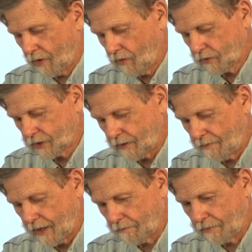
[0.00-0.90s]
molds that
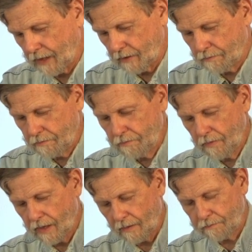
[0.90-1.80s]
make big
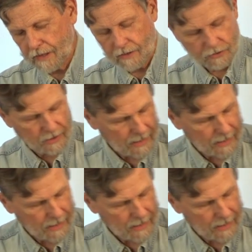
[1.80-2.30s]
peaks and